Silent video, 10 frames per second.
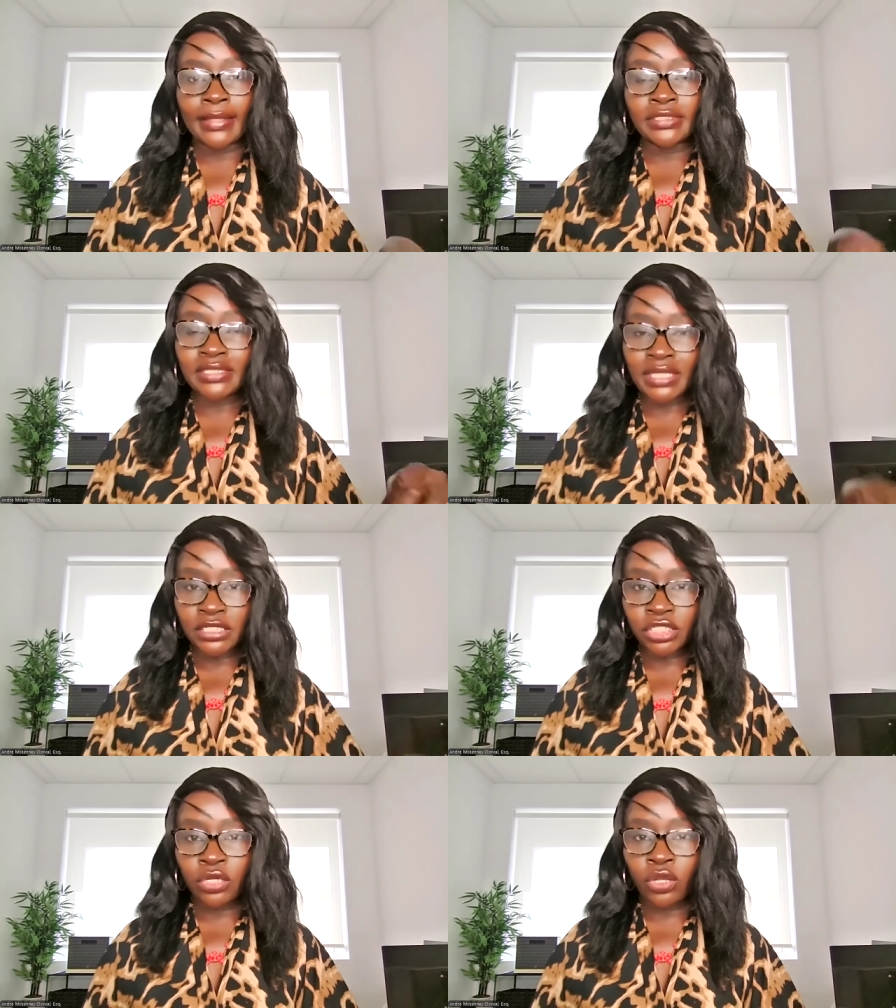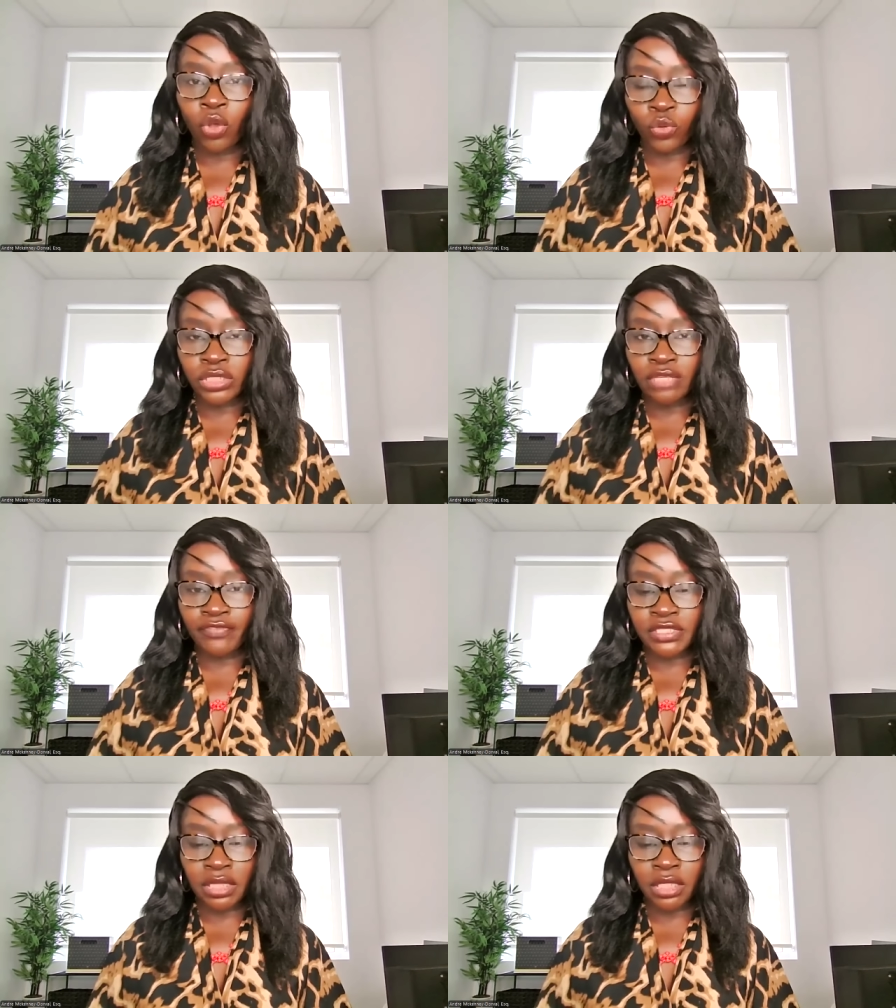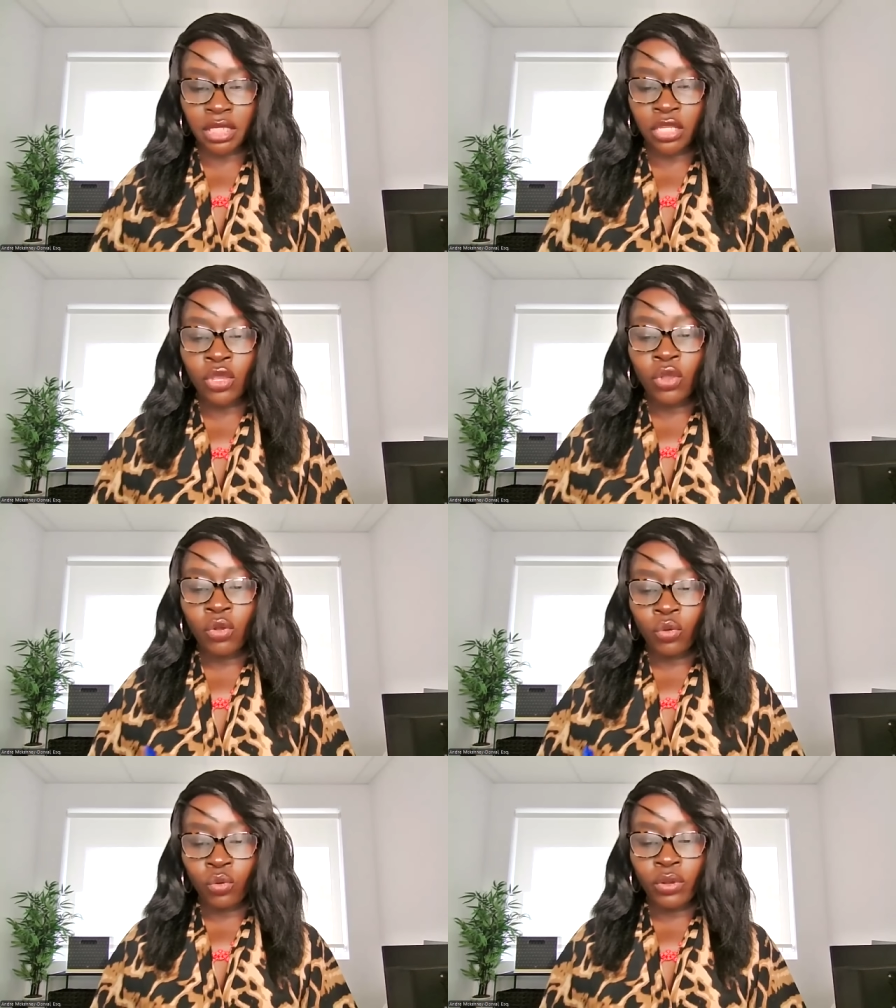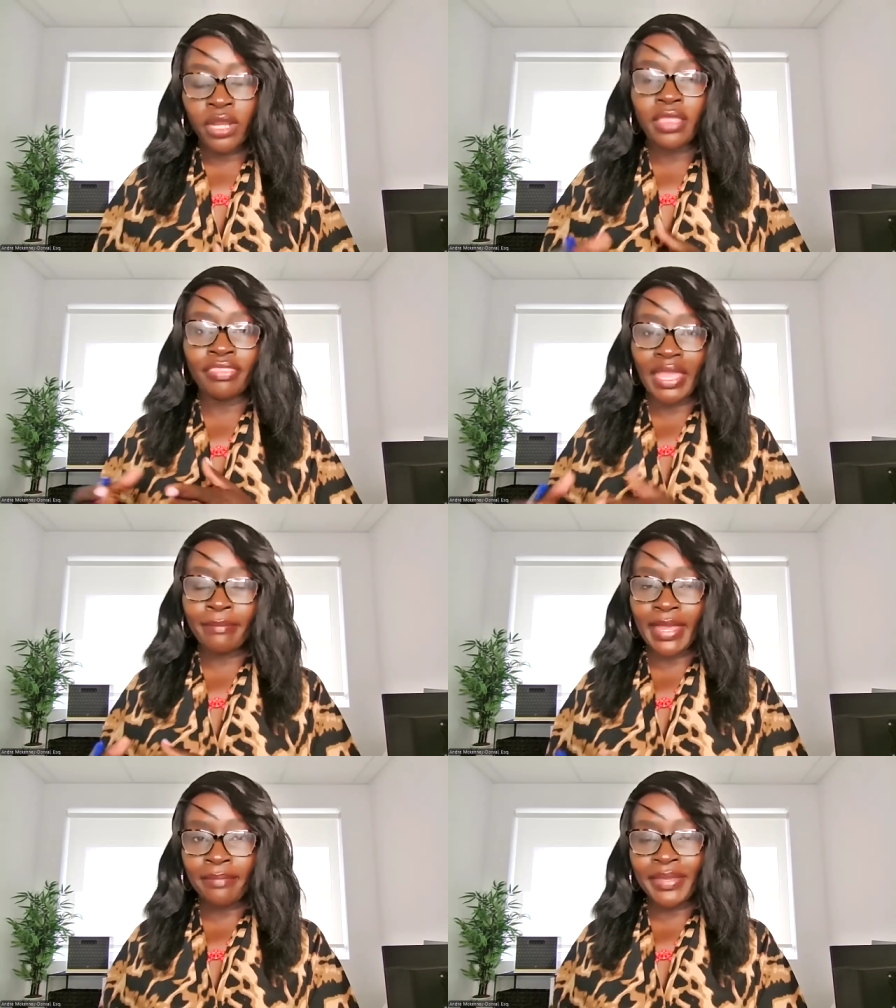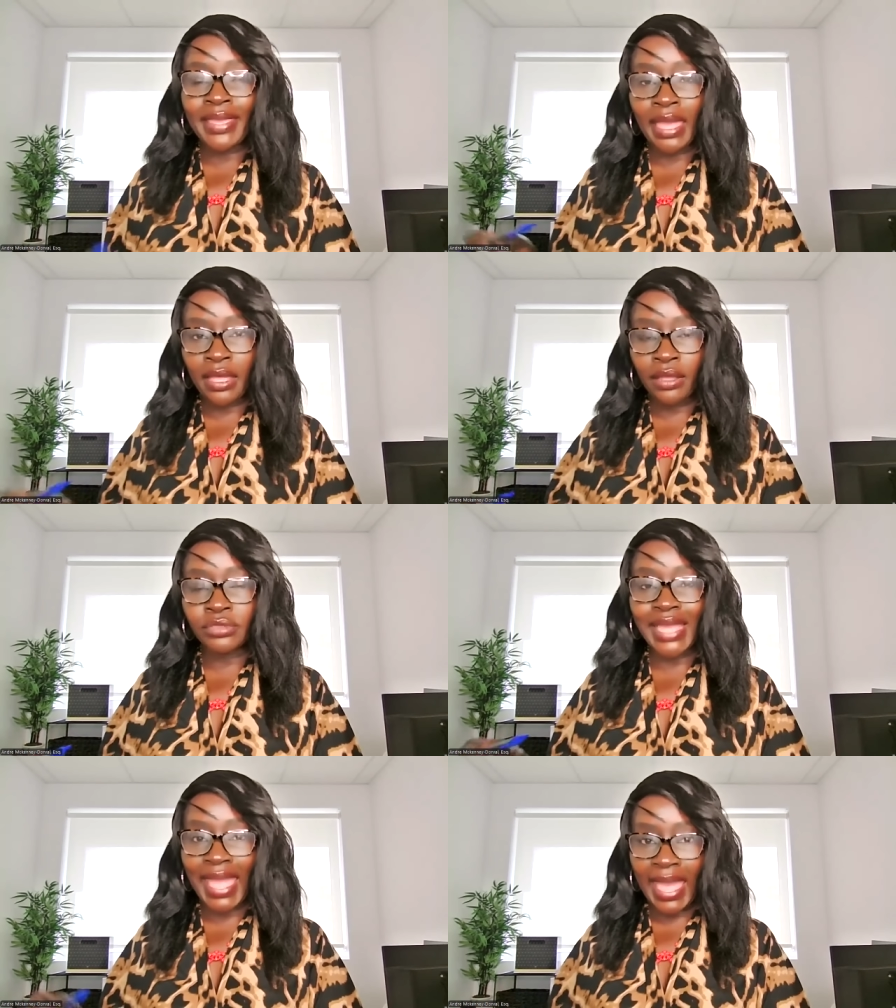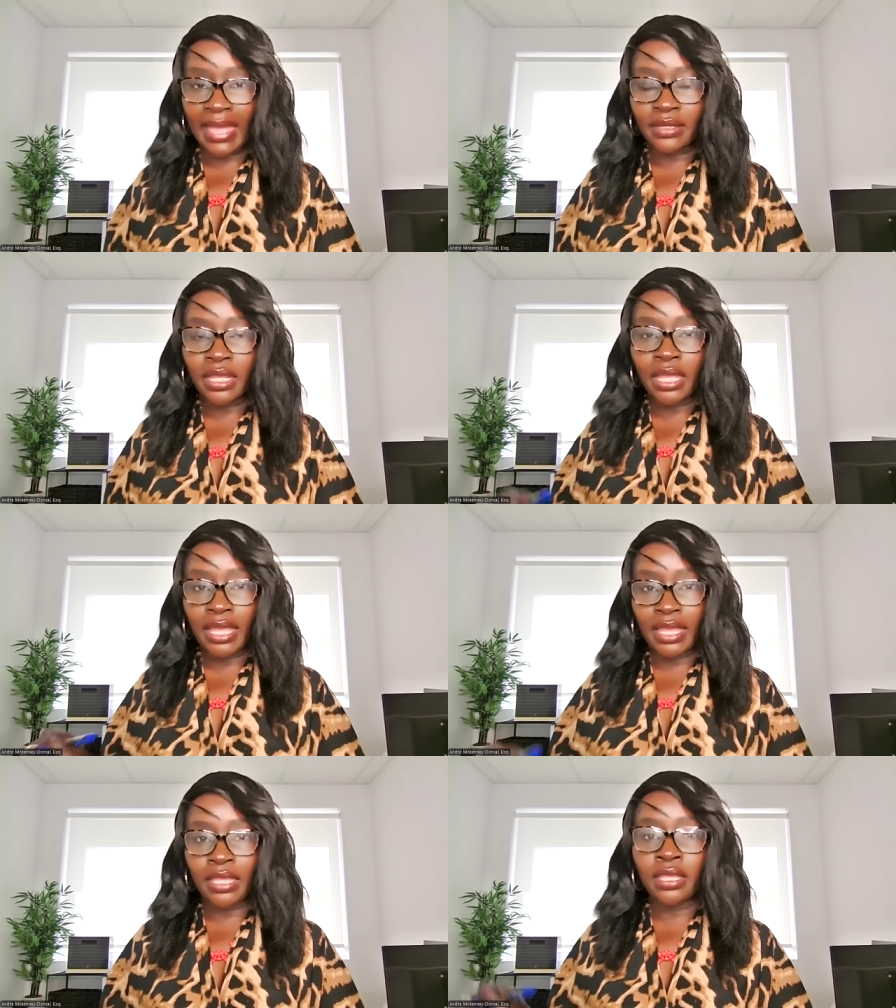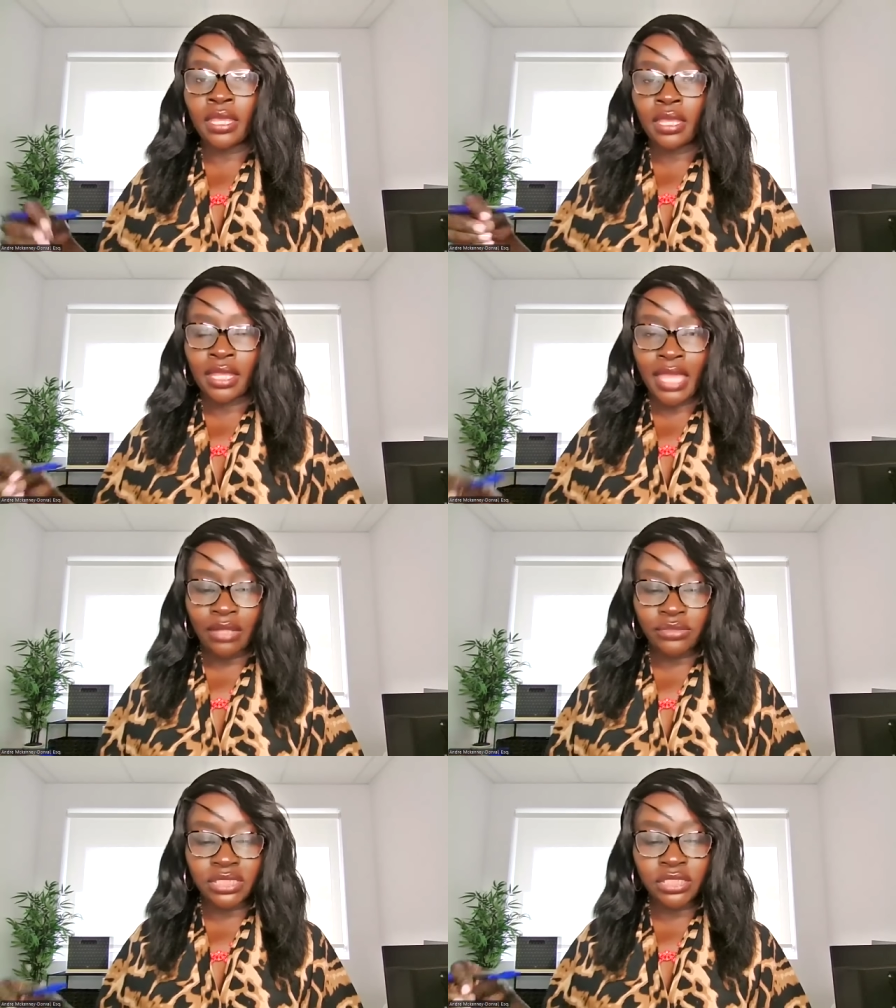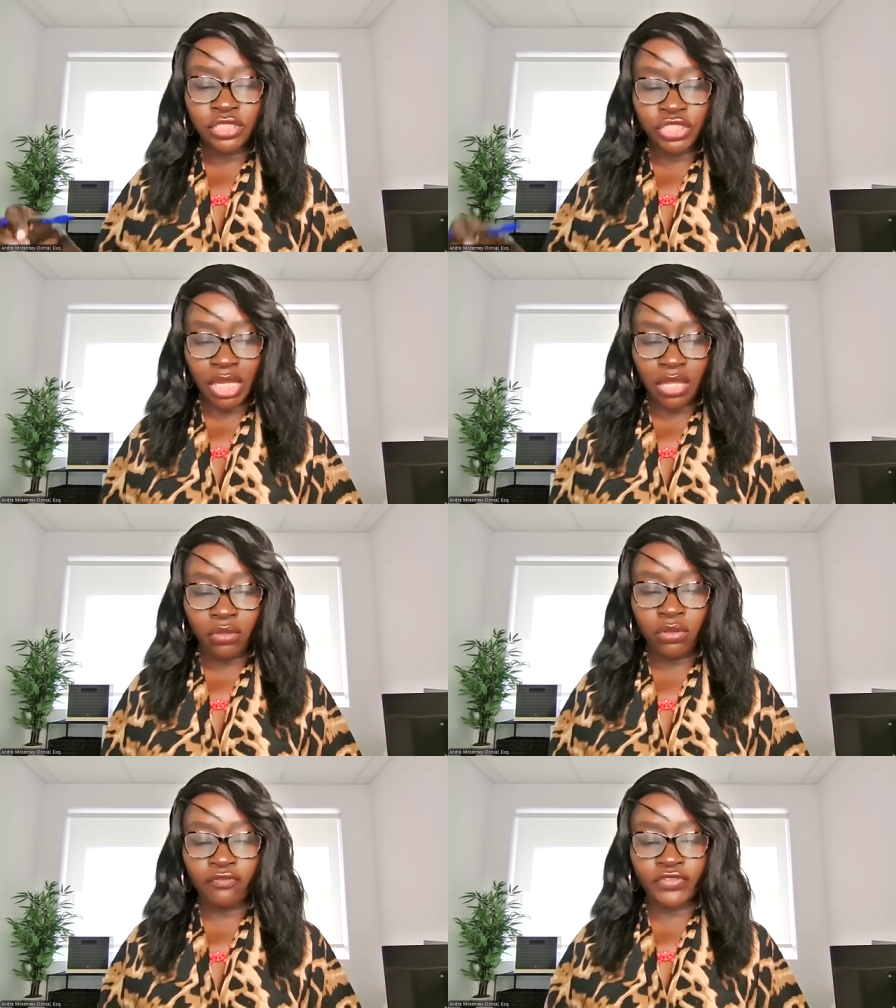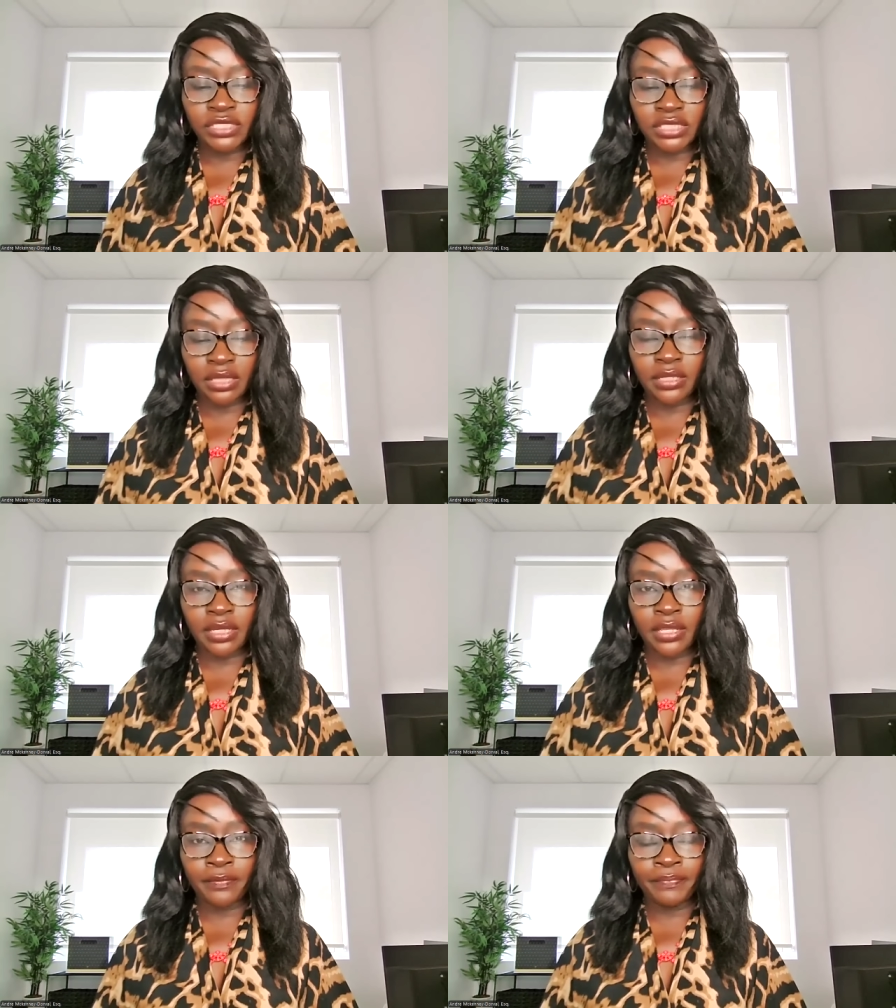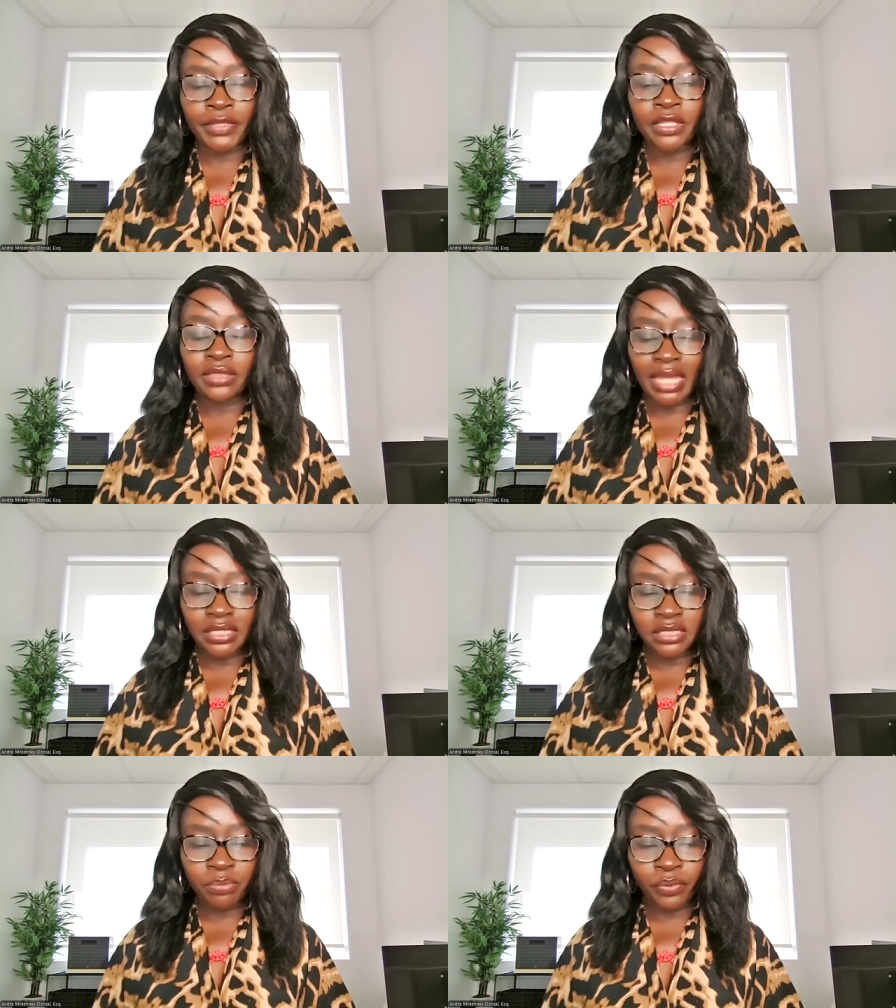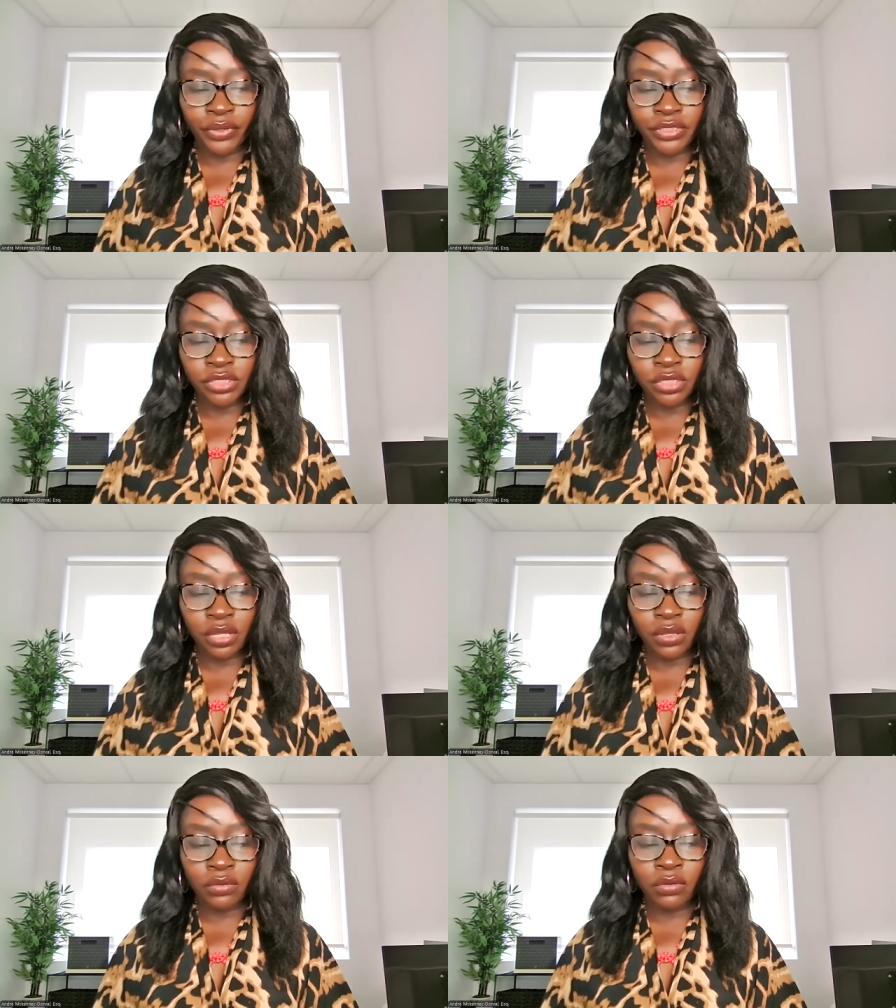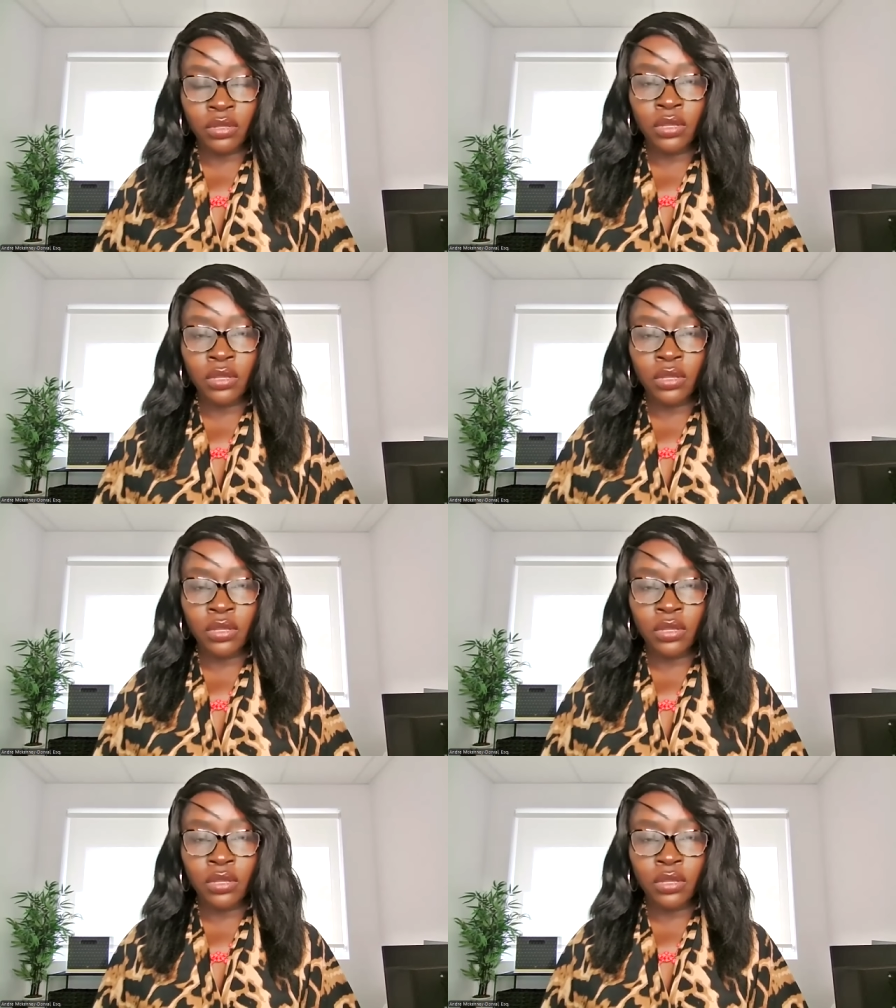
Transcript: detention holding facility, or they may be held at a county jail facility. That is important to know.